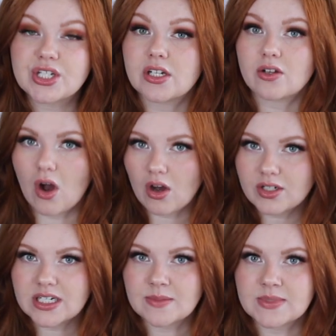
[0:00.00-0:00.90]
she had
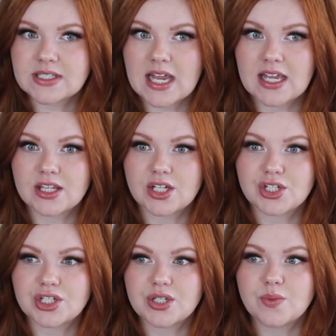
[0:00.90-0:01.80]
called him saying
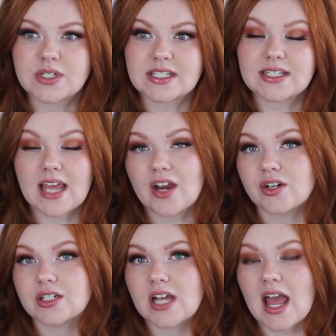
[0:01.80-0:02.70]
that she was
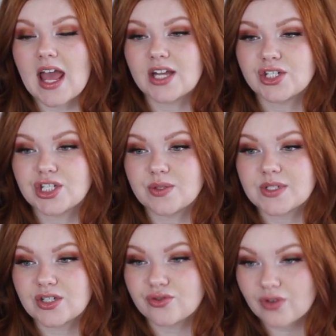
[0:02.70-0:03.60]
scared and she
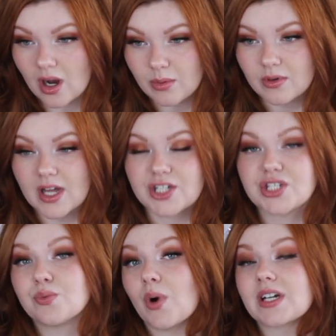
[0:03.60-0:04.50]
was in trouble and
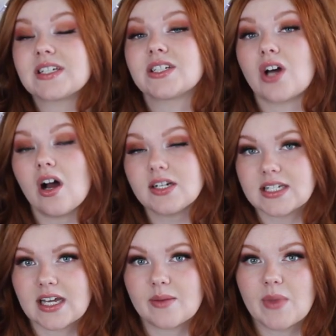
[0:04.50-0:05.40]
she wanted to talk
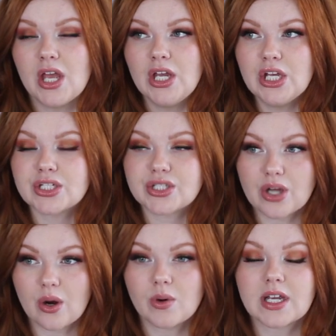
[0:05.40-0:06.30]
to him.
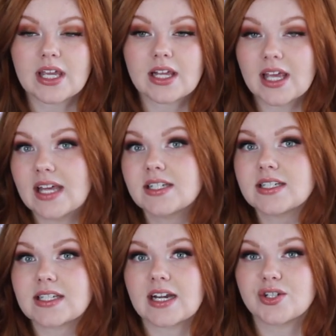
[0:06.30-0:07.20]
So Ken
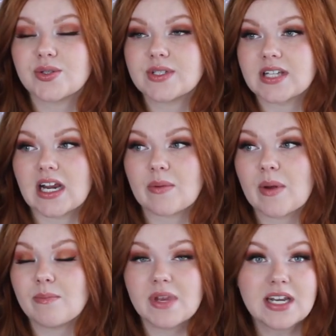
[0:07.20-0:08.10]
decided to set up
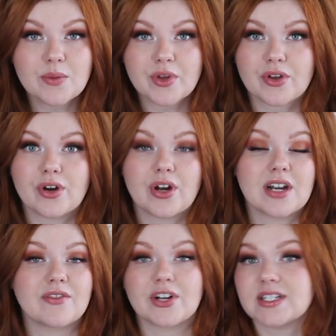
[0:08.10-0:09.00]
a meeting with her
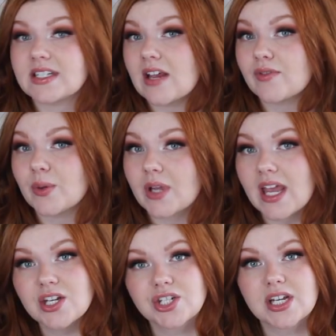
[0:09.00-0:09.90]
in a very safe
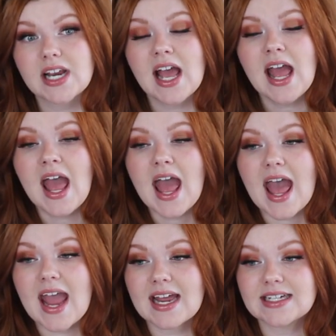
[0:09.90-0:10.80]
location,
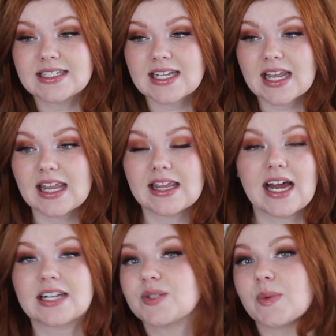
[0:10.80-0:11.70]
and
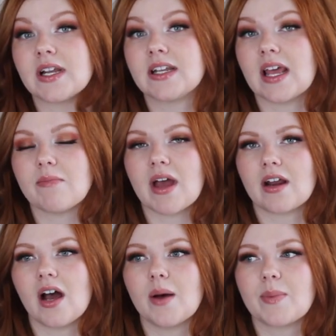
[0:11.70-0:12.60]
that is when they
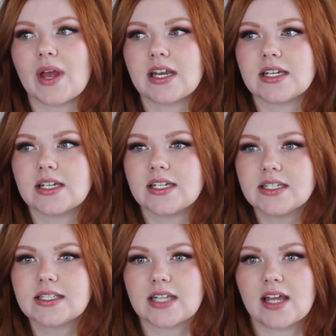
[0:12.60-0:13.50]
met up, and
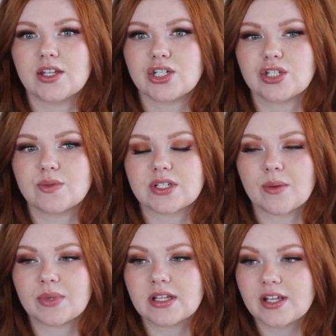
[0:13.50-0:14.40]
he said that she was
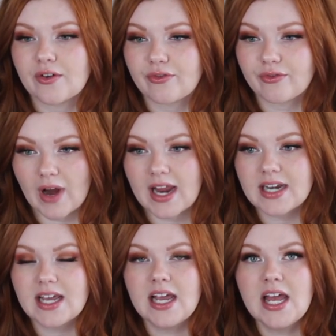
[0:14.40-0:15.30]
completely
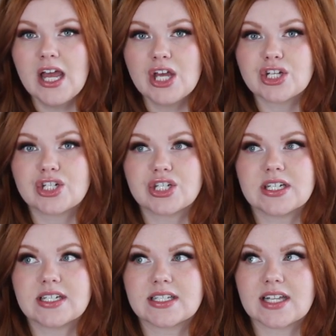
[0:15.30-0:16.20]
afraid.
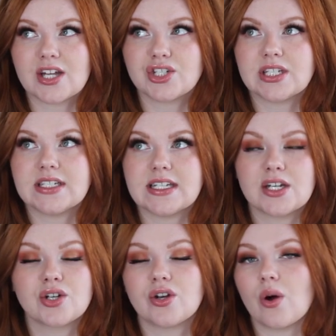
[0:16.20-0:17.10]
She said she
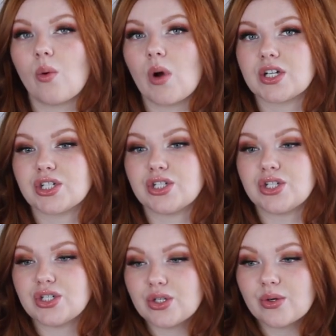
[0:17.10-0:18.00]
didn't know what to
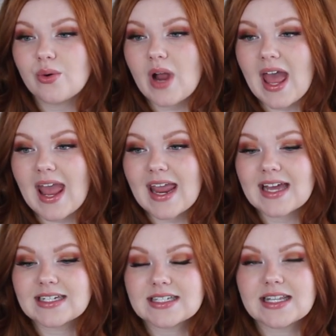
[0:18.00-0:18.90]
do
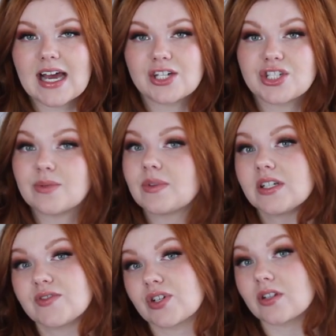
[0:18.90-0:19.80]
and that she
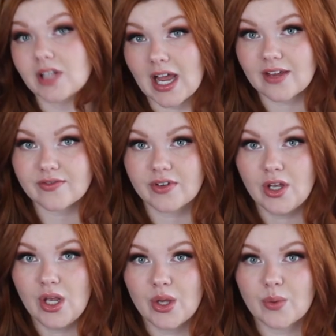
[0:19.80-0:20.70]
believed her life
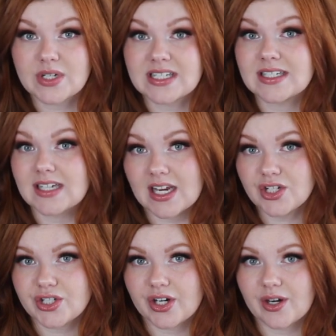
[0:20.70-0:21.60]
was in
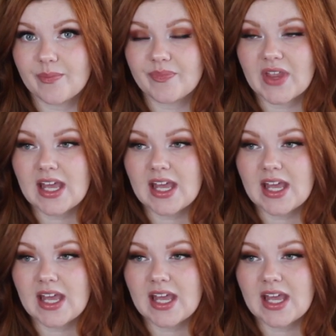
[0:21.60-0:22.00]
danger.